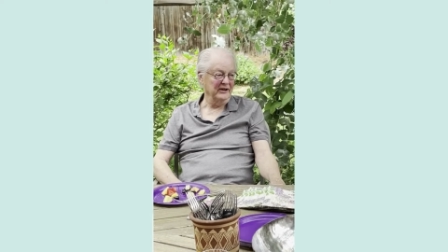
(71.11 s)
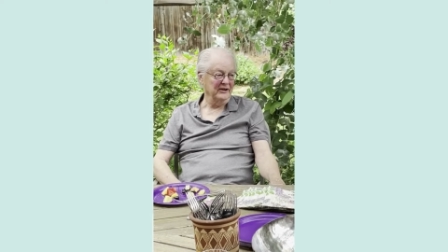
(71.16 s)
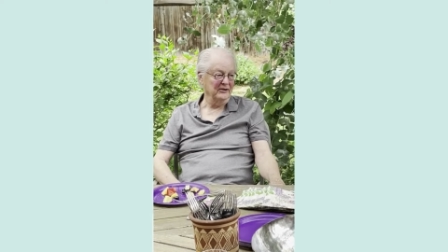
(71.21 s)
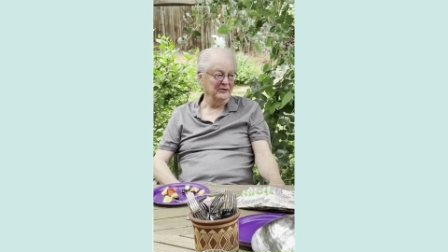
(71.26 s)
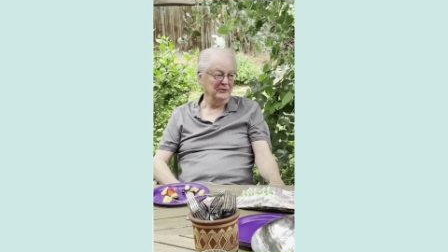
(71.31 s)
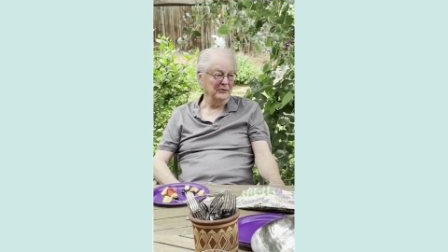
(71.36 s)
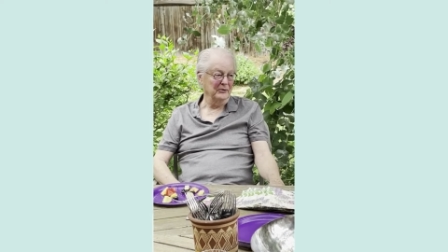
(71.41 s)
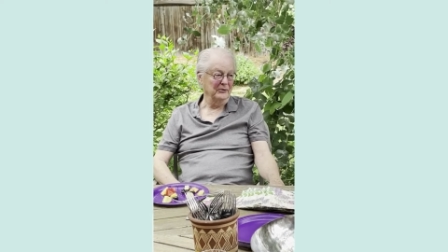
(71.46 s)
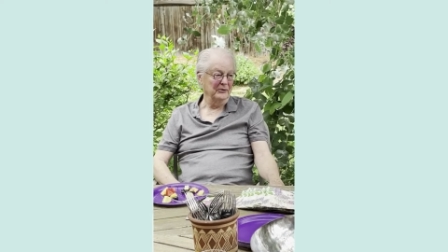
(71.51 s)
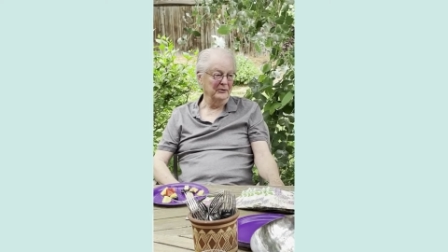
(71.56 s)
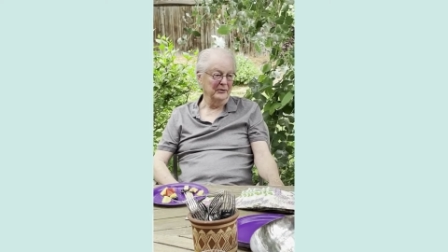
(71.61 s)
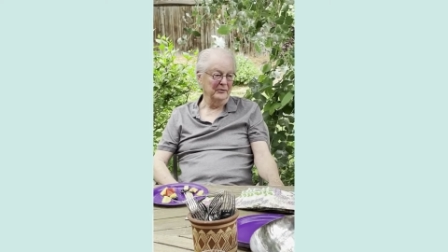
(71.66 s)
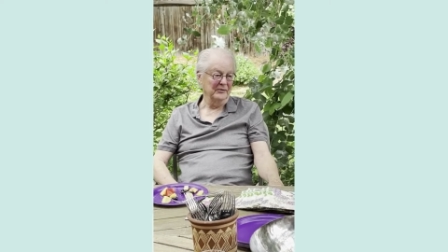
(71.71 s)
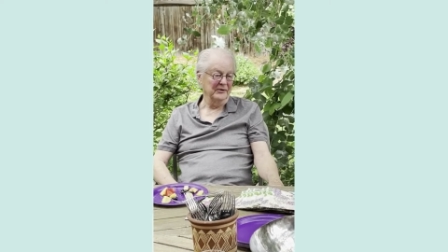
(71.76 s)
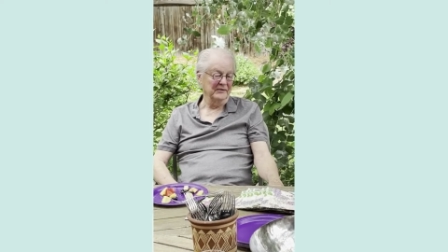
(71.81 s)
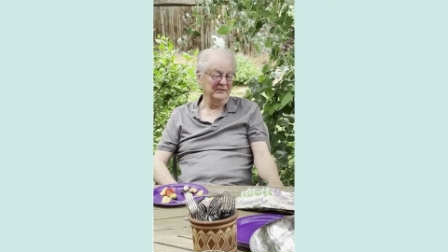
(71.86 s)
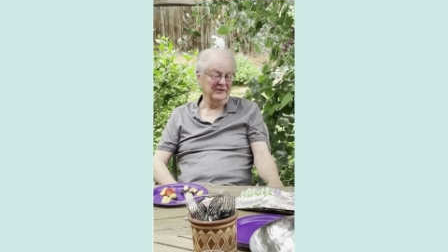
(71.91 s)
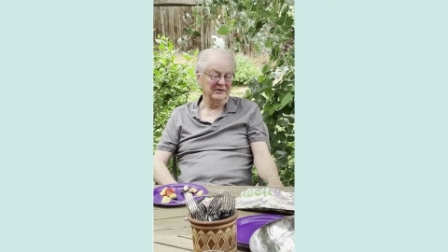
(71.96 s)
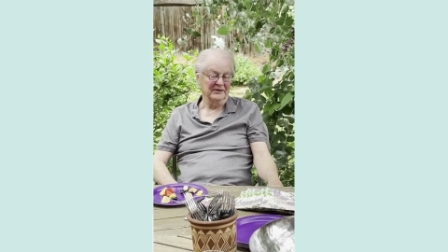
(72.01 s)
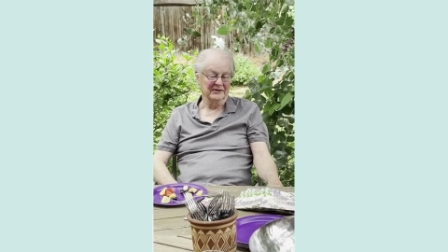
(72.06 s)

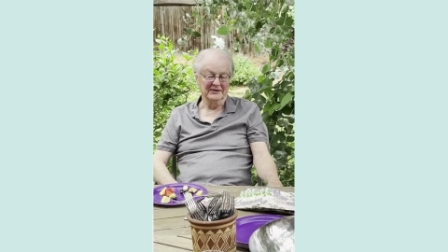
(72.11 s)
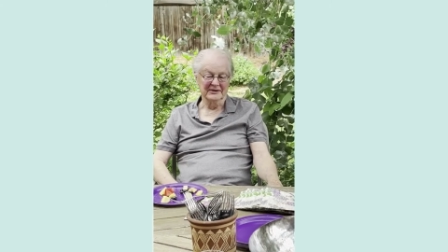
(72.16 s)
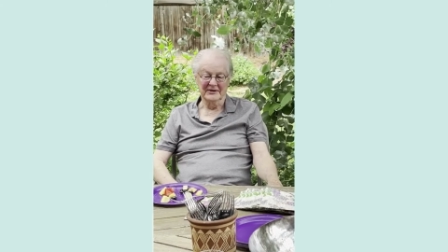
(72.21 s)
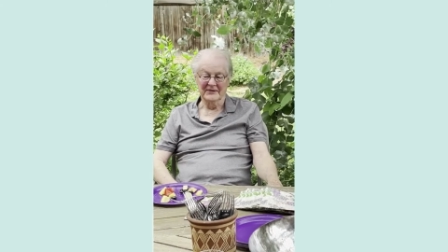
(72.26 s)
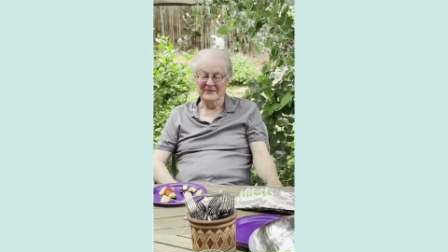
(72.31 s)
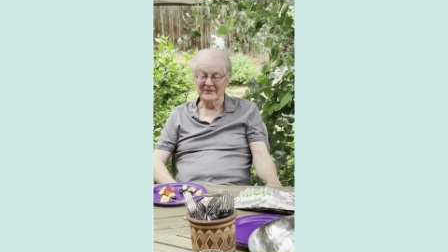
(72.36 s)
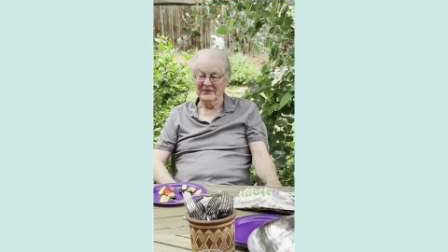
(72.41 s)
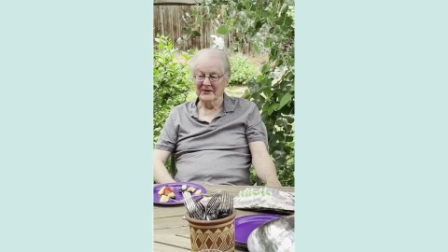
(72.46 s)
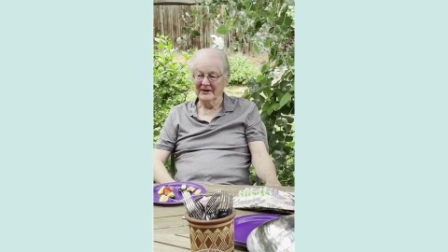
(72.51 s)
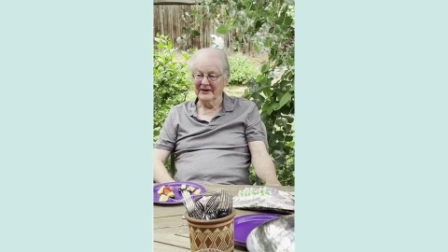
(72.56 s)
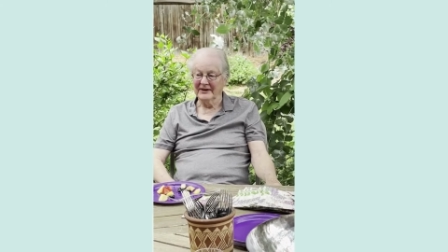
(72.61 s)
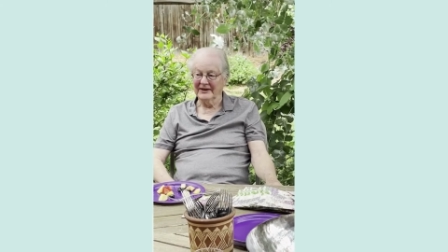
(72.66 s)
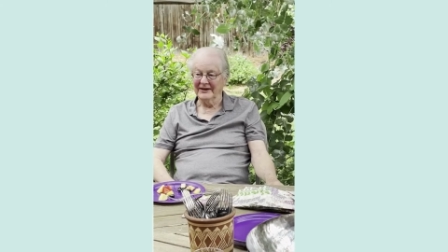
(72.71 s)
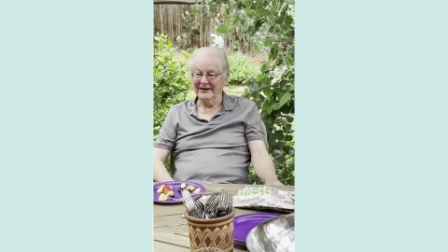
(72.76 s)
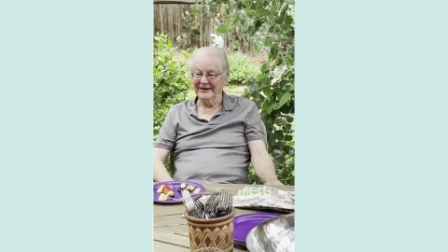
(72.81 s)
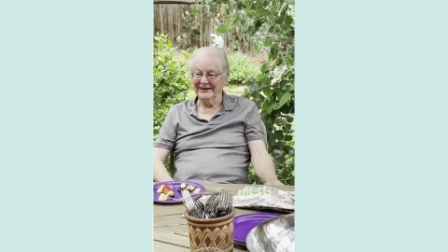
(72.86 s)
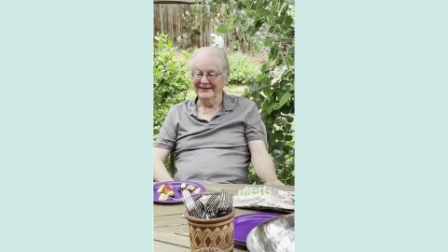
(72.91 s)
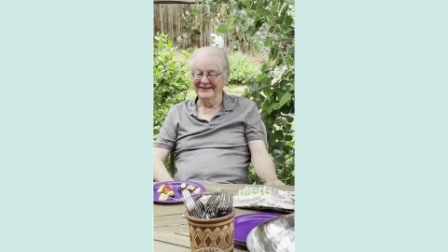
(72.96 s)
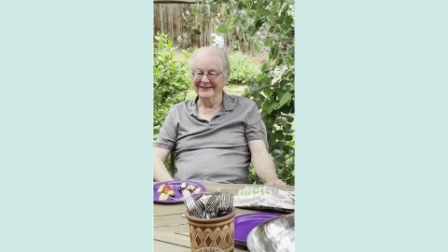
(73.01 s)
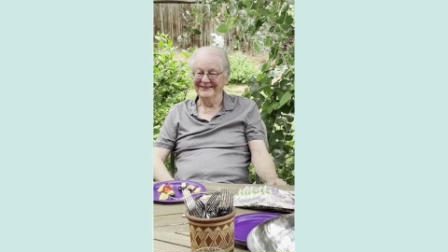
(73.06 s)
San
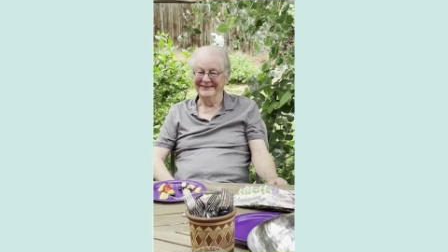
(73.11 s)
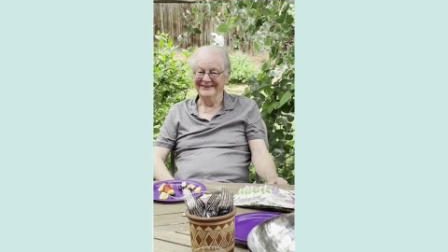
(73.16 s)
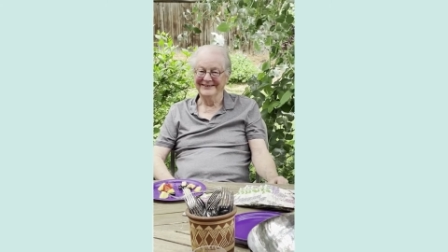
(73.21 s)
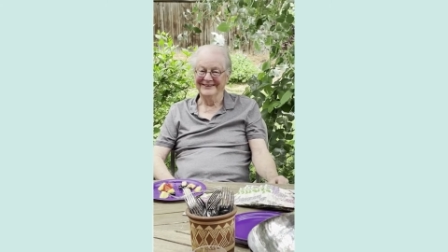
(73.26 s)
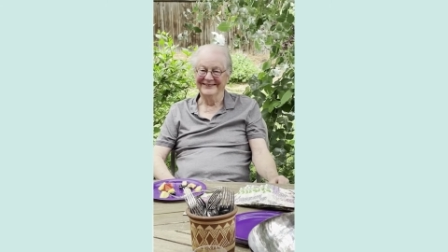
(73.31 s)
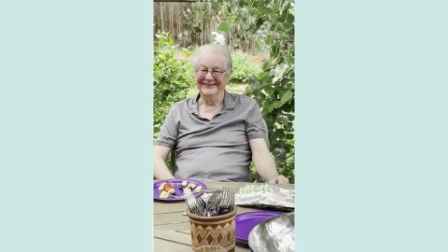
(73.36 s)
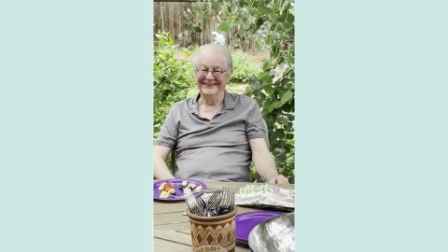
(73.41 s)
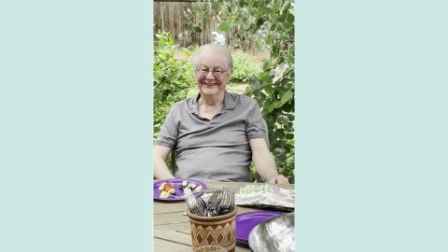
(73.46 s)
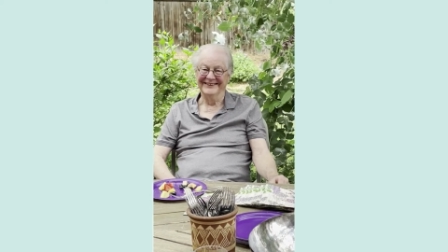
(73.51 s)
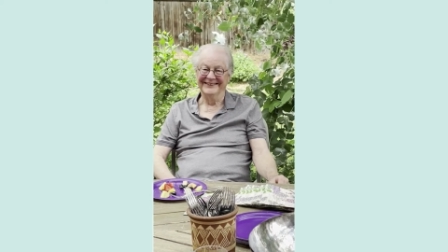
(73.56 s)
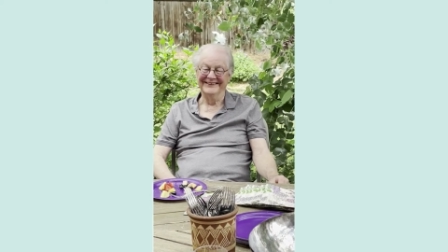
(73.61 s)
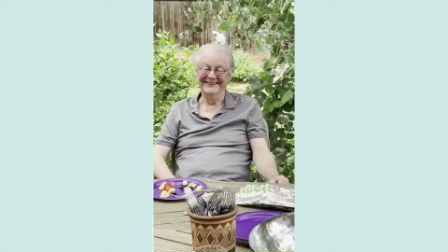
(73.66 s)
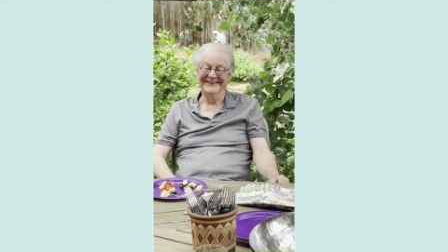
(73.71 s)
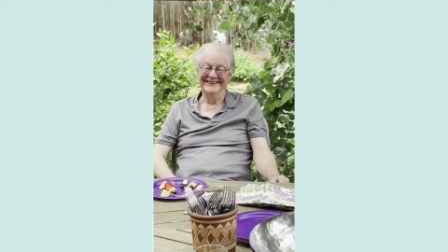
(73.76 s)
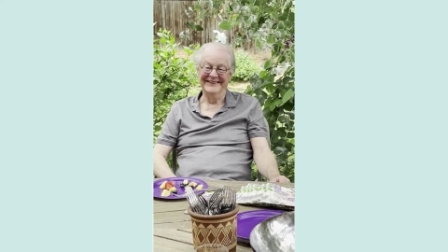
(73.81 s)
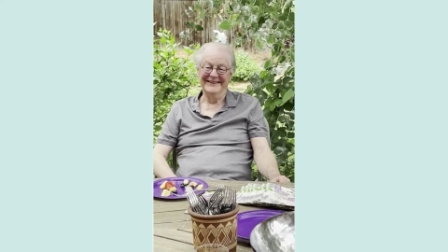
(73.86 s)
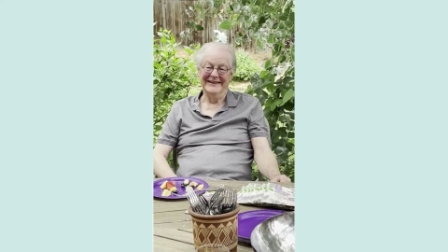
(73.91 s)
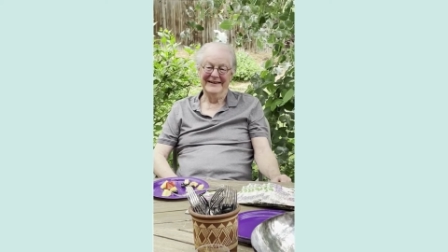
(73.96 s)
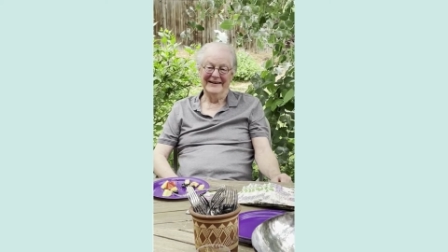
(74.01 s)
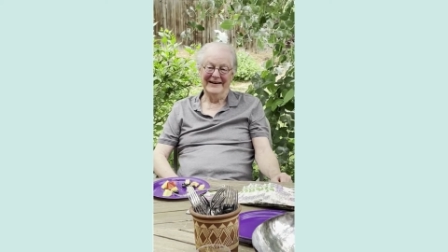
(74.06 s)
Antonio
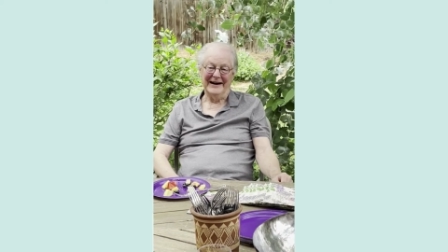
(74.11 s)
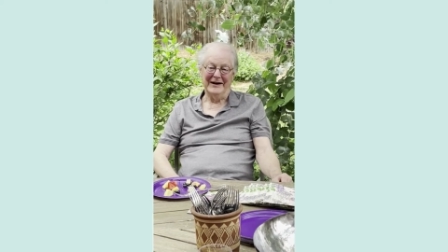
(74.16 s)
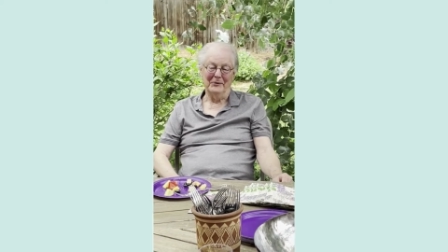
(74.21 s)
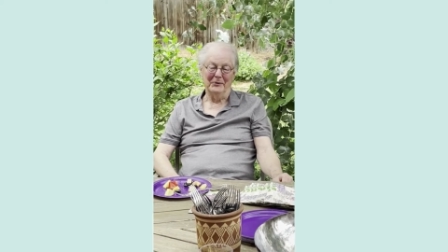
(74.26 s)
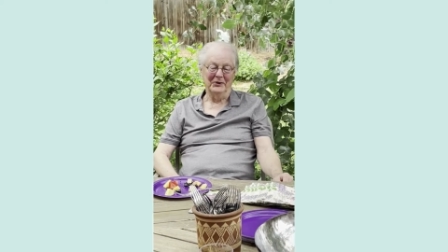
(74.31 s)
River.